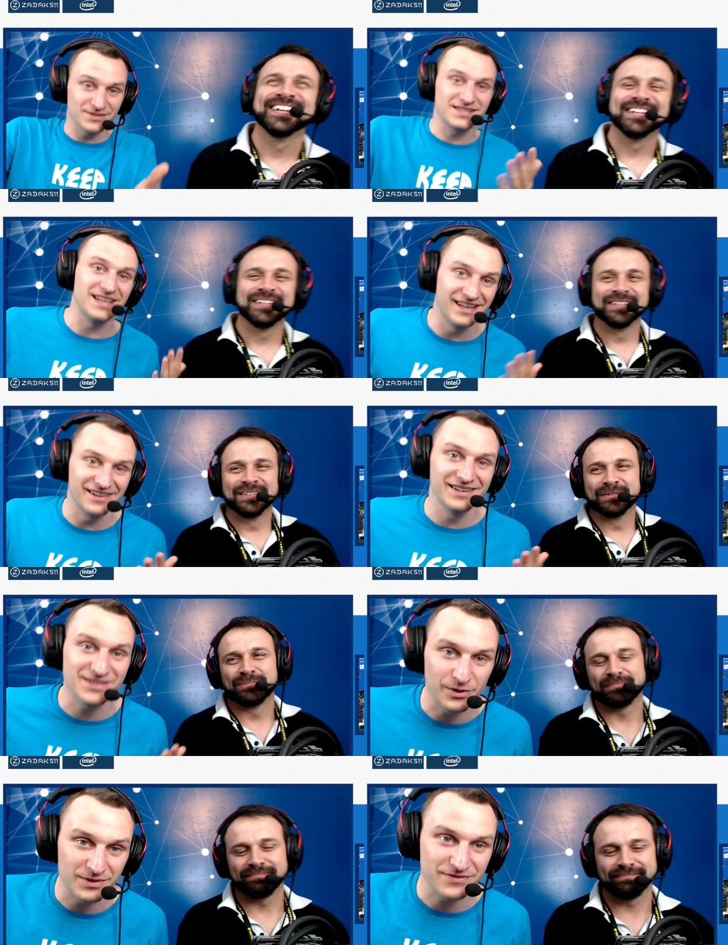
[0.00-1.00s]
Speaker 1: as you see here,
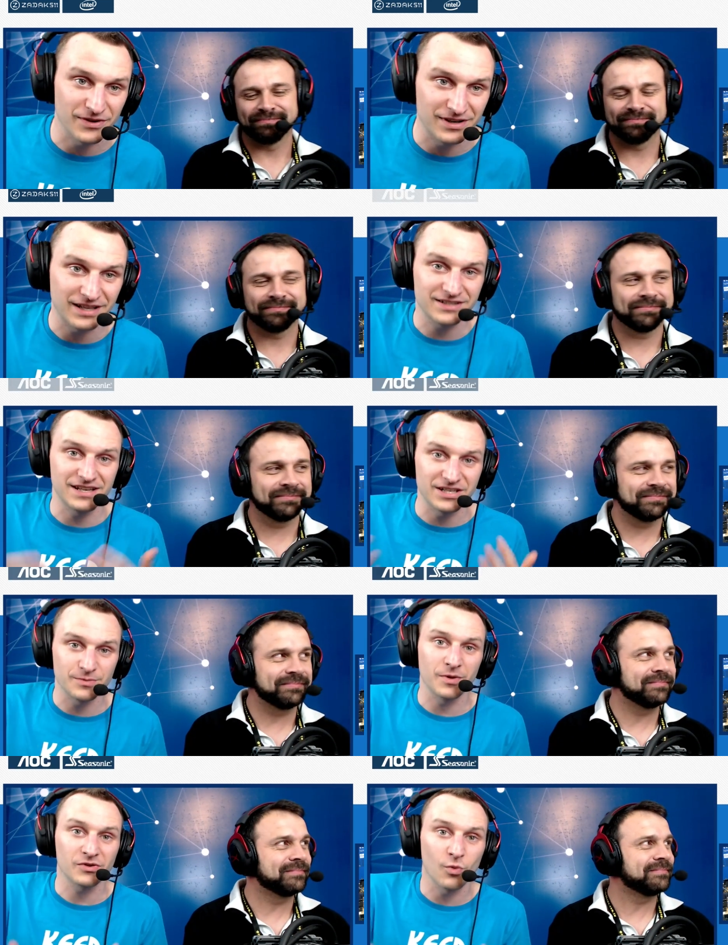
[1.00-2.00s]
it's always fun. Like the
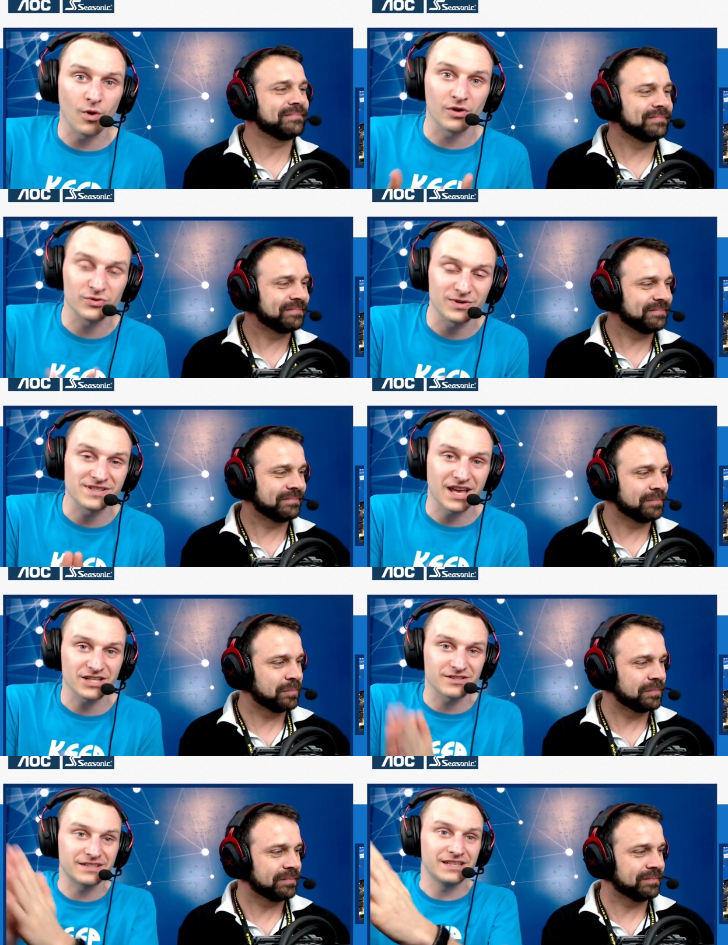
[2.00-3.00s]
HWBot World Tour is
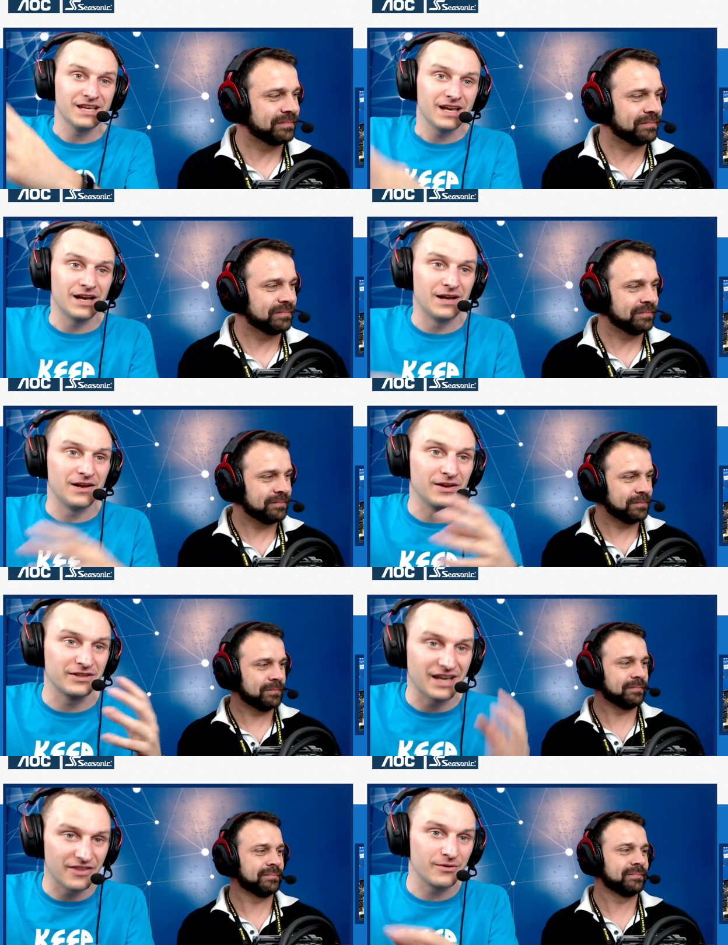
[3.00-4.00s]
actually uh, a
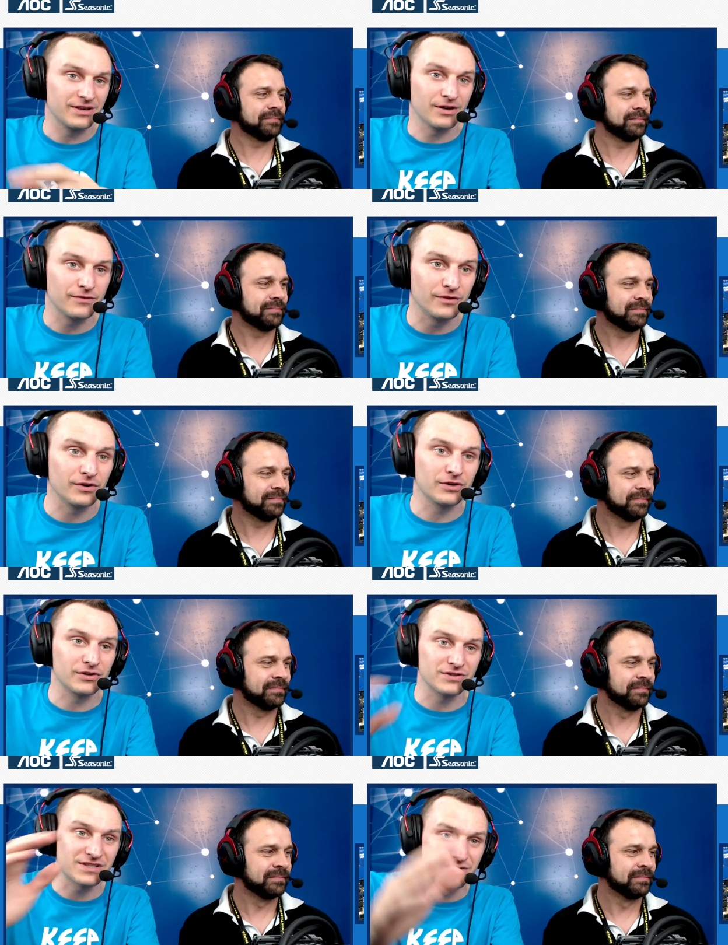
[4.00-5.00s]
gathering of
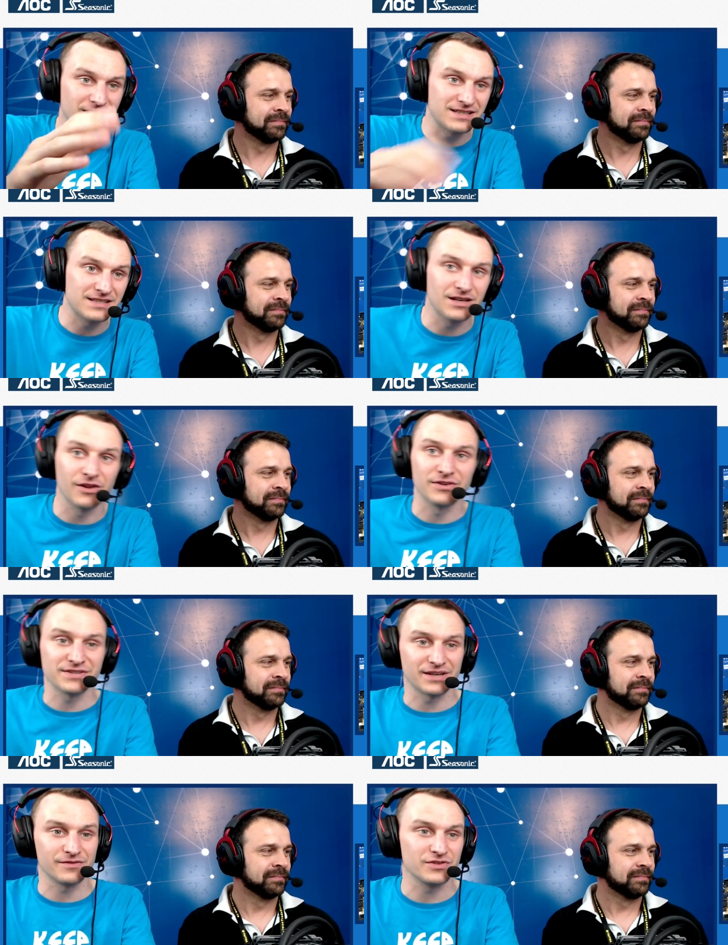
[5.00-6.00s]
overclockers, as you can see on the
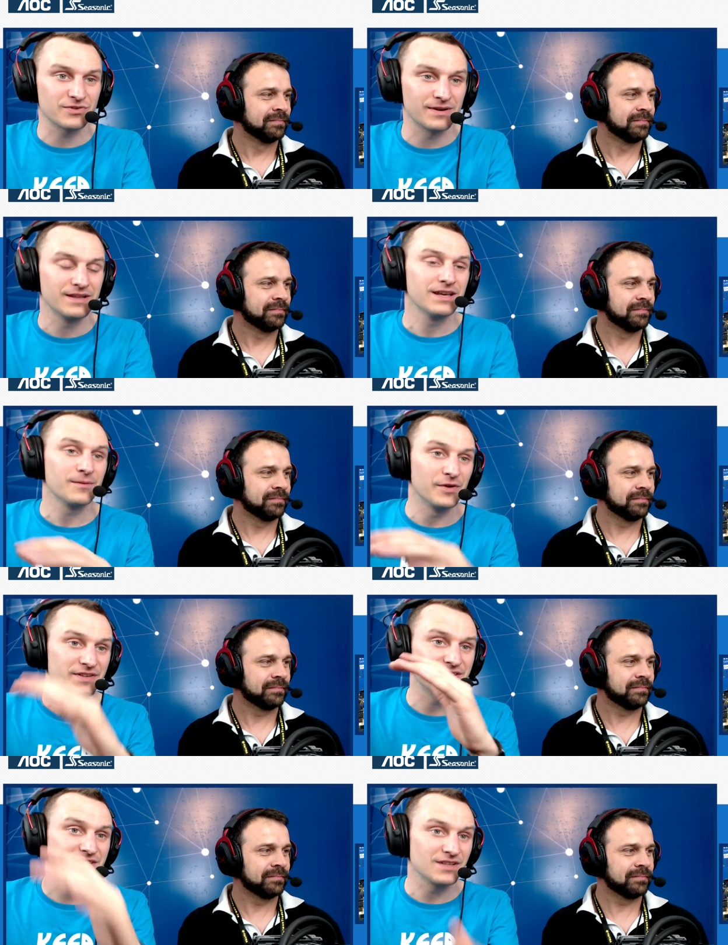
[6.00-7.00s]
side of the screen. But
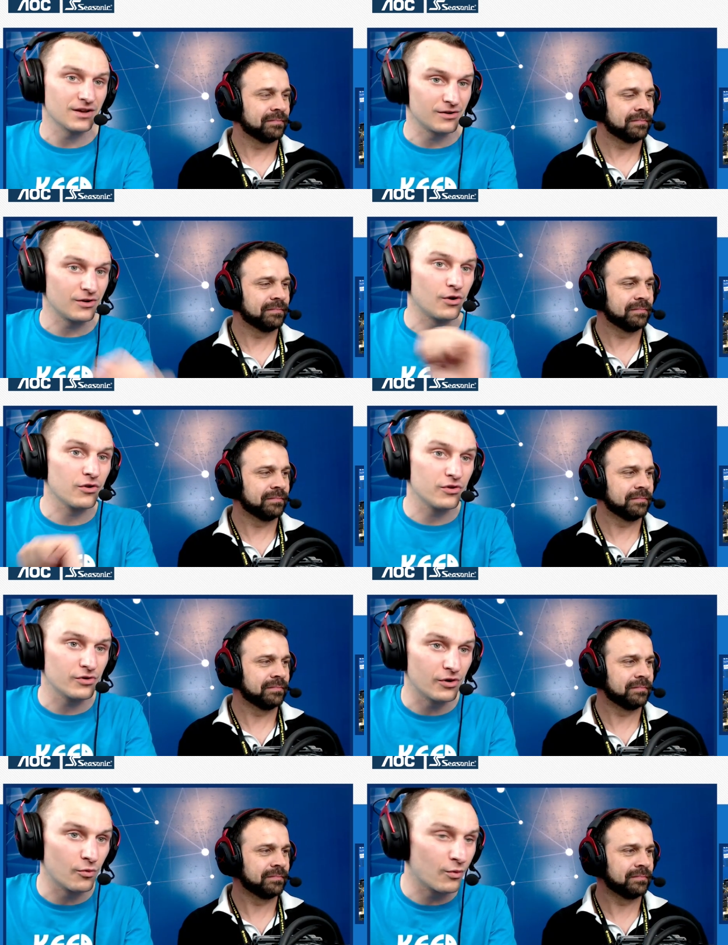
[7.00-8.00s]
this is uh,
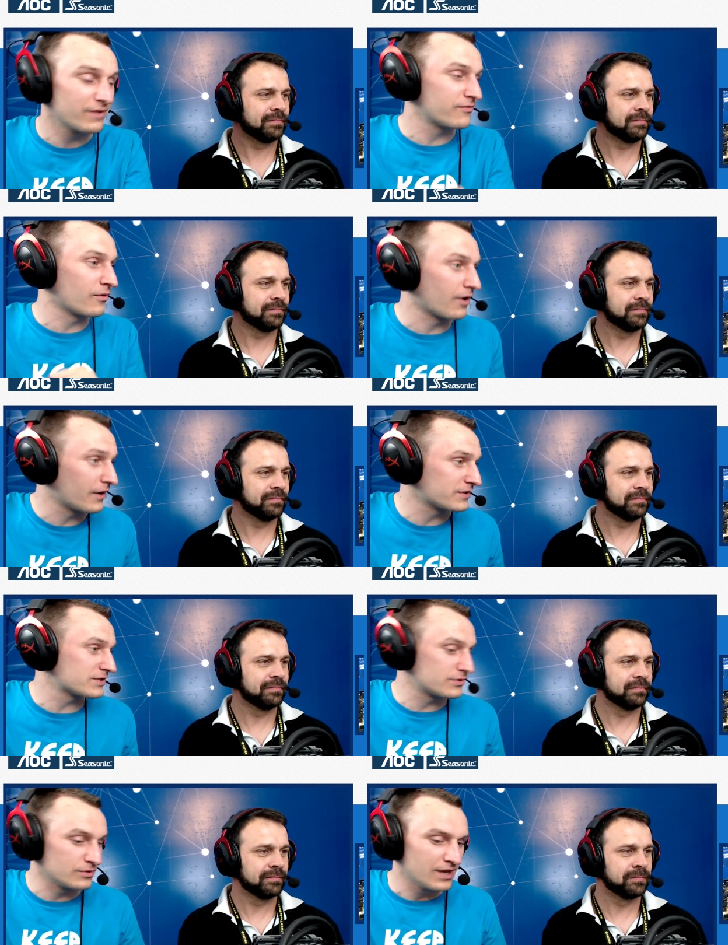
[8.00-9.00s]
although a way for us
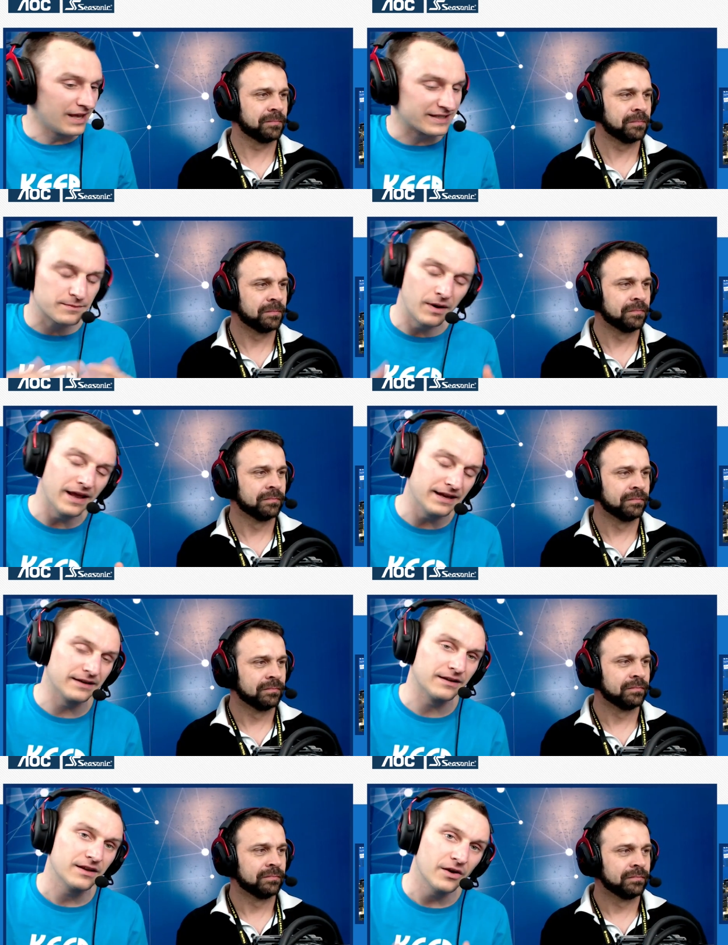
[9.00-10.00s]
to
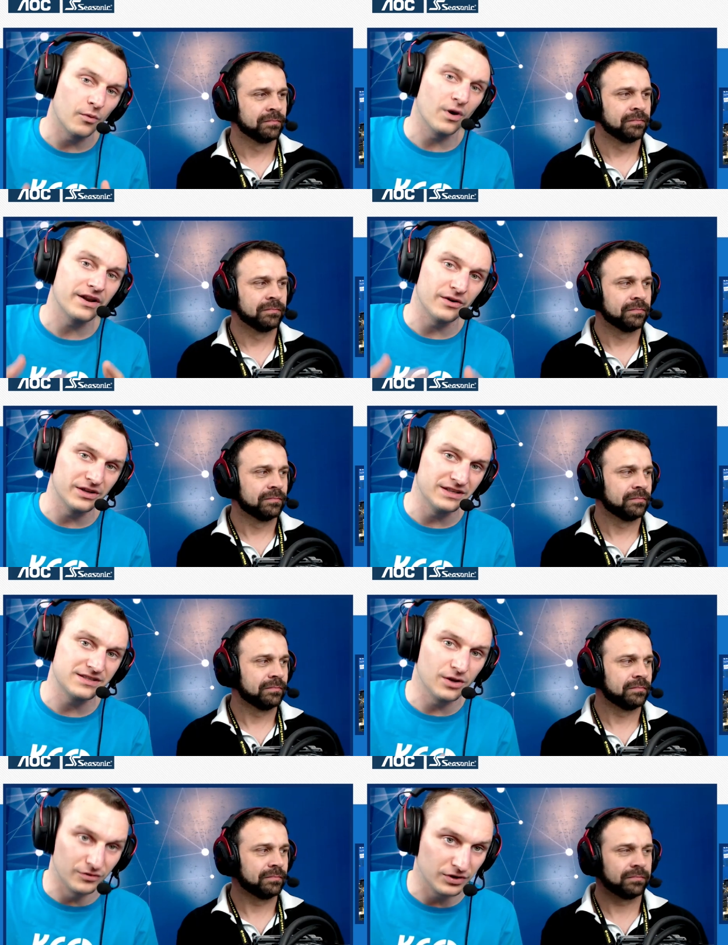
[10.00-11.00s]
explain what
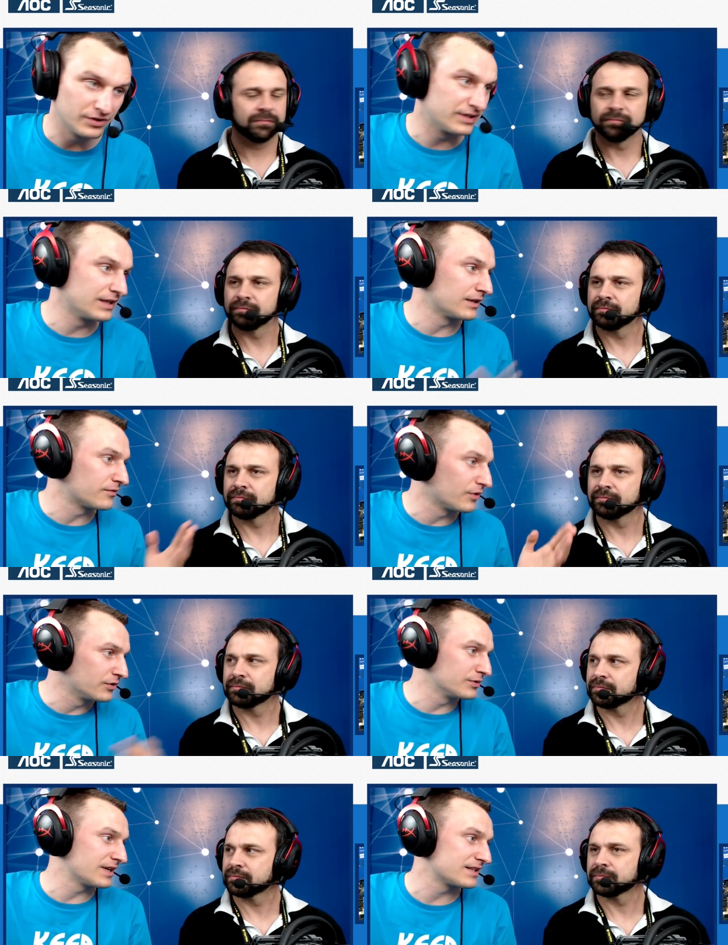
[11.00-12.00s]
is overclocking, and for
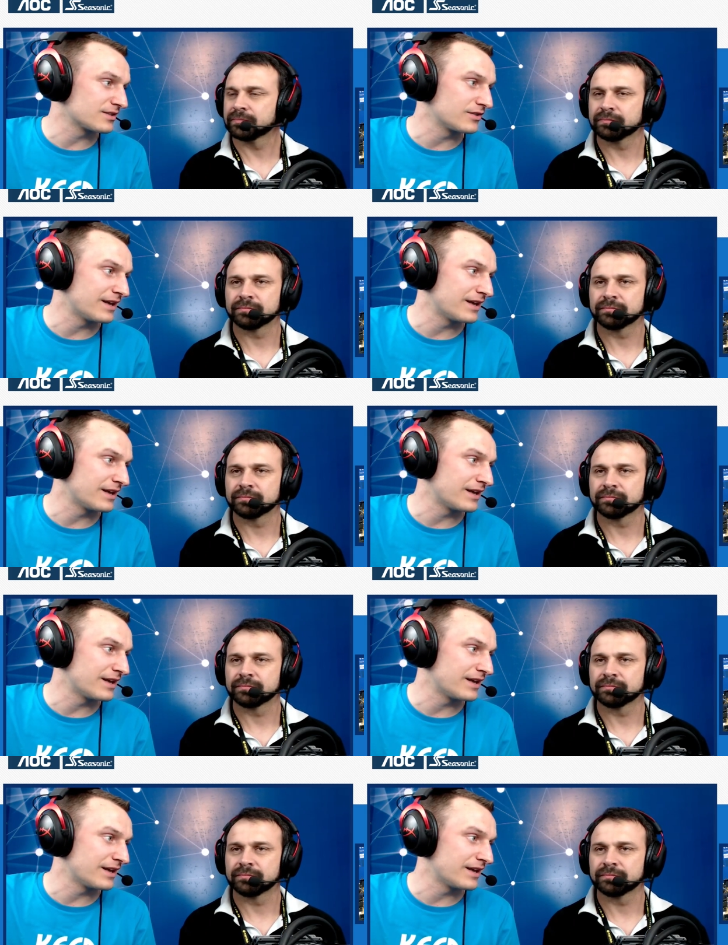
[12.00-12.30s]
you guys